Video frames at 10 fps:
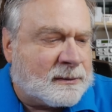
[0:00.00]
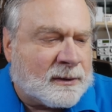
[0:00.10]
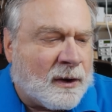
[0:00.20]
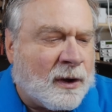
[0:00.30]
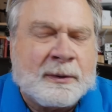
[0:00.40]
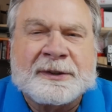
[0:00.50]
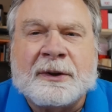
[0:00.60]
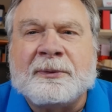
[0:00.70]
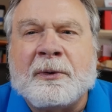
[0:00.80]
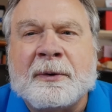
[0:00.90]
always
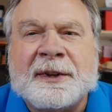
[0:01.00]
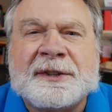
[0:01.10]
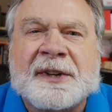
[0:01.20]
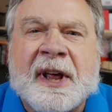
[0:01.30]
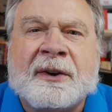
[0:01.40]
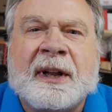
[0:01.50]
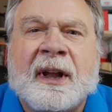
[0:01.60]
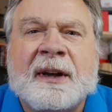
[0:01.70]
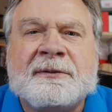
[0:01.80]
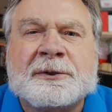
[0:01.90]
look forward to the Saturday
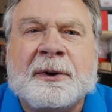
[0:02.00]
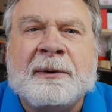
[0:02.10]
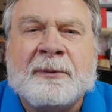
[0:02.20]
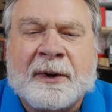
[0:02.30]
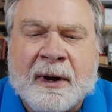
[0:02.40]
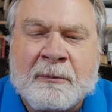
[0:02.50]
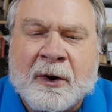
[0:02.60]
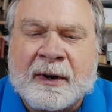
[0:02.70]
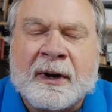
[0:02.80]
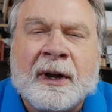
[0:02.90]
live stream when I'm
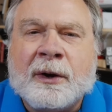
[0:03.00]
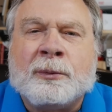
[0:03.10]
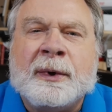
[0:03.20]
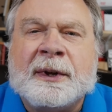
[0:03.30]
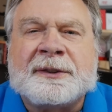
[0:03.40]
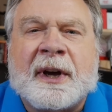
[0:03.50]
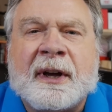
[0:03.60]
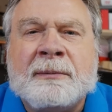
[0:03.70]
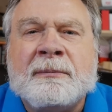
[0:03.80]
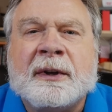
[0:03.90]
on real
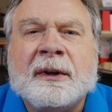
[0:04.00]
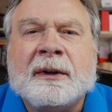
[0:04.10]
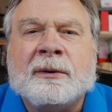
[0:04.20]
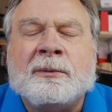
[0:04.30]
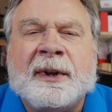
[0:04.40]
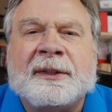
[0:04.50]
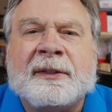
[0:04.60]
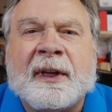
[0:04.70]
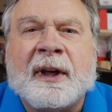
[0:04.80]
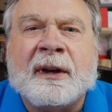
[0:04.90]
time
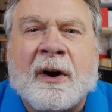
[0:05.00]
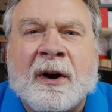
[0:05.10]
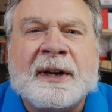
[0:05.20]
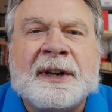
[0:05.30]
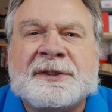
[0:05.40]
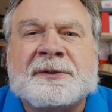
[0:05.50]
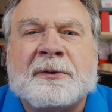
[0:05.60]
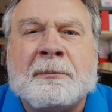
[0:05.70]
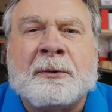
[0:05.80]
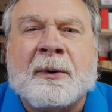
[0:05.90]
with Auggies
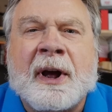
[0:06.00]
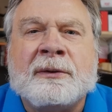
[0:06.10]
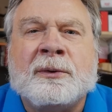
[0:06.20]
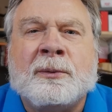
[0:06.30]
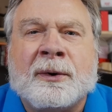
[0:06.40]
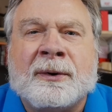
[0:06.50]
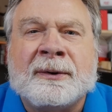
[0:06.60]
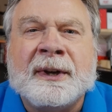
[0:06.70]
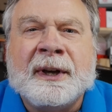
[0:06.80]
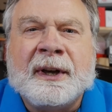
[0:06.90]
from around the world.